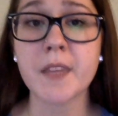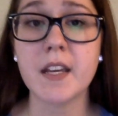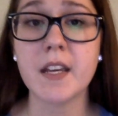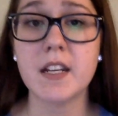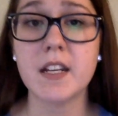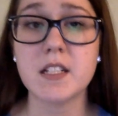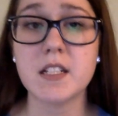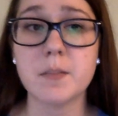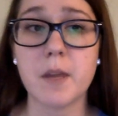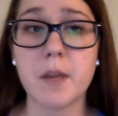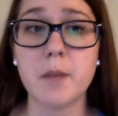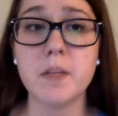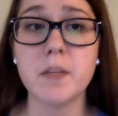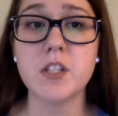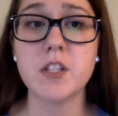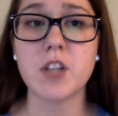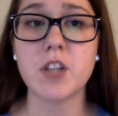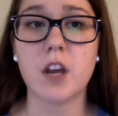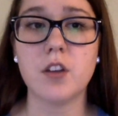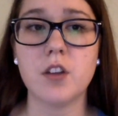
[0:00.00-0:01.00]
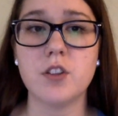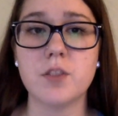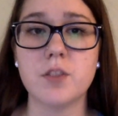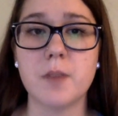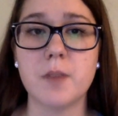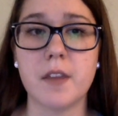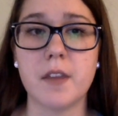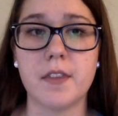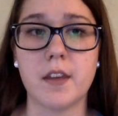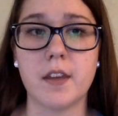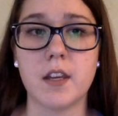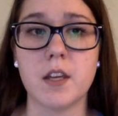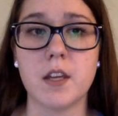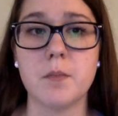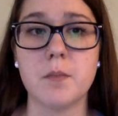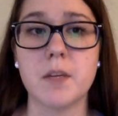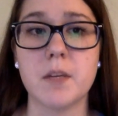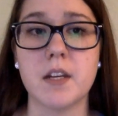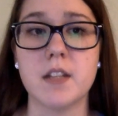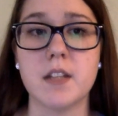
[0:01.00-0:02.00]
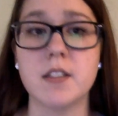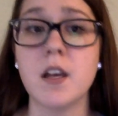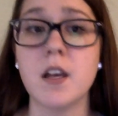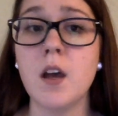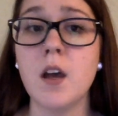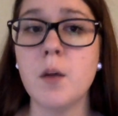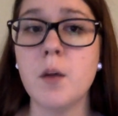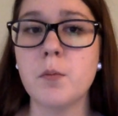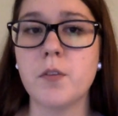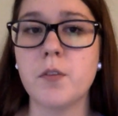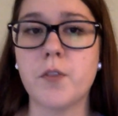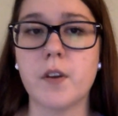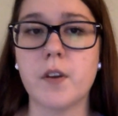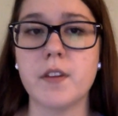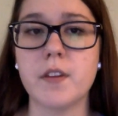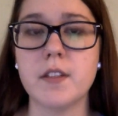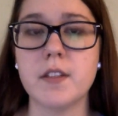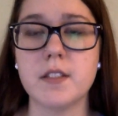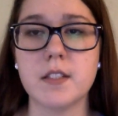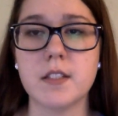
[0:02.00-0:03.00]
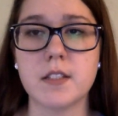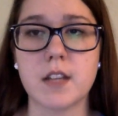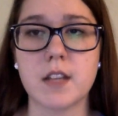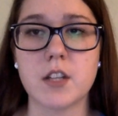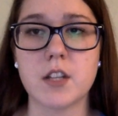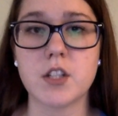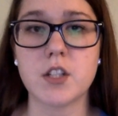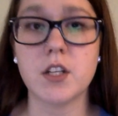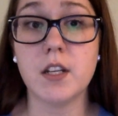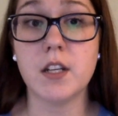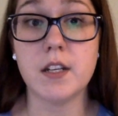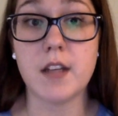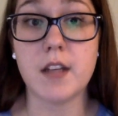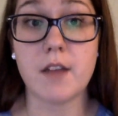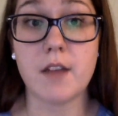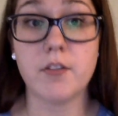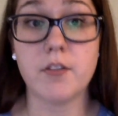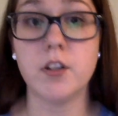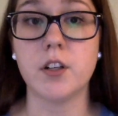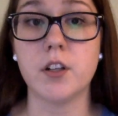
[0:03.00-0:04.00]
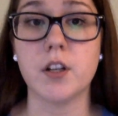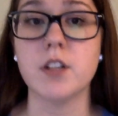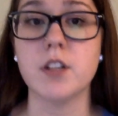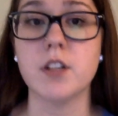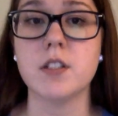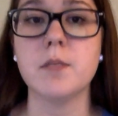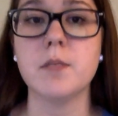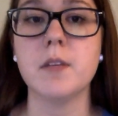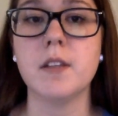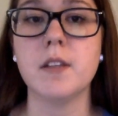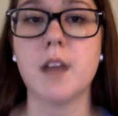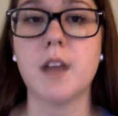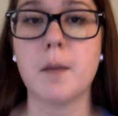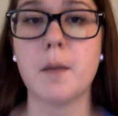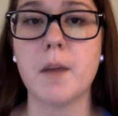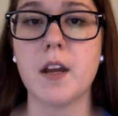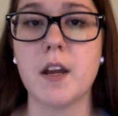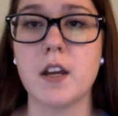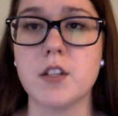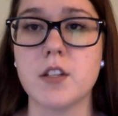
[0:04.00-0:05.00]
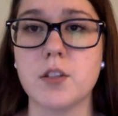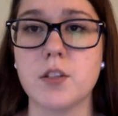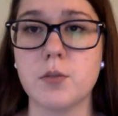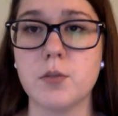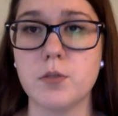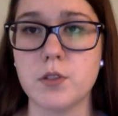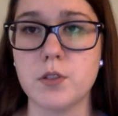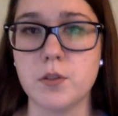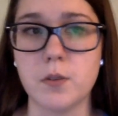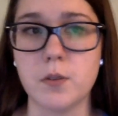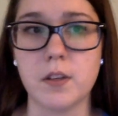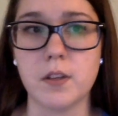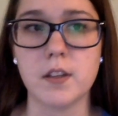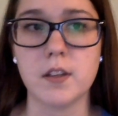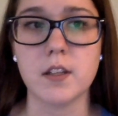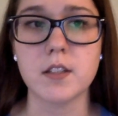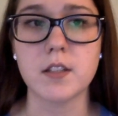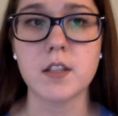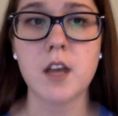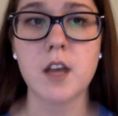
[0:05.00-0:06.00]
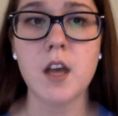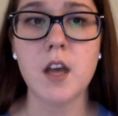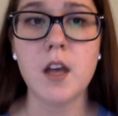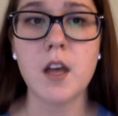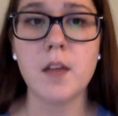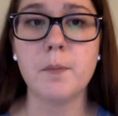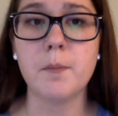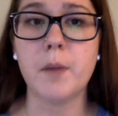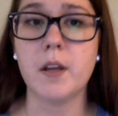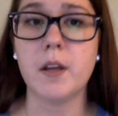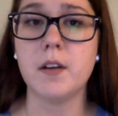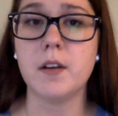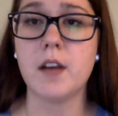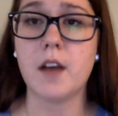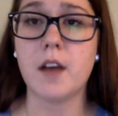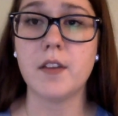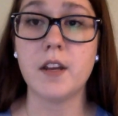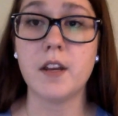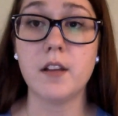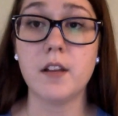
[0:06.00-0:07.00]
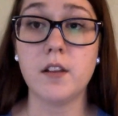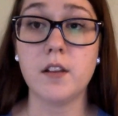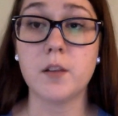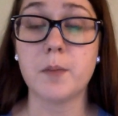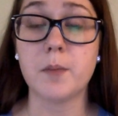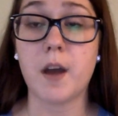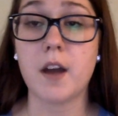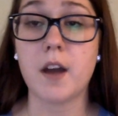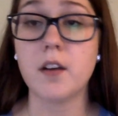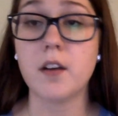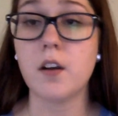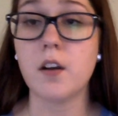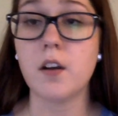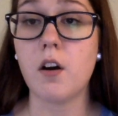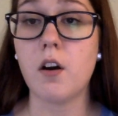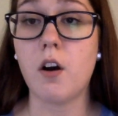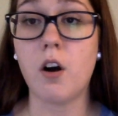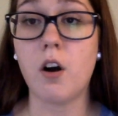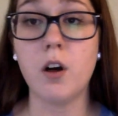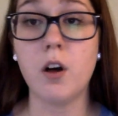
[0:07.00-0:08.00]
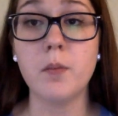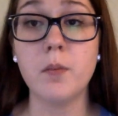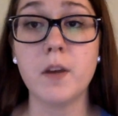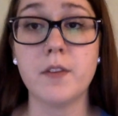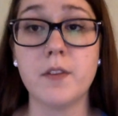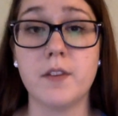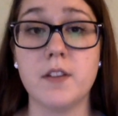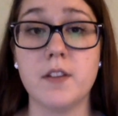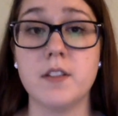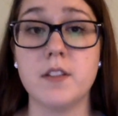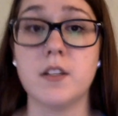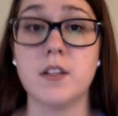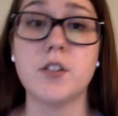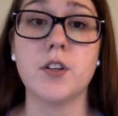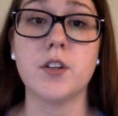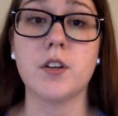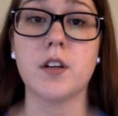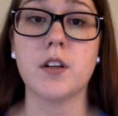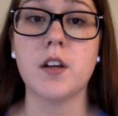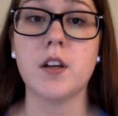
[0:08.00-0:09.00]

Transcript: It has made me challenge my thinking because before this discussion it never occurred to me that my high school is doing this. But now that I look back, all my friends that took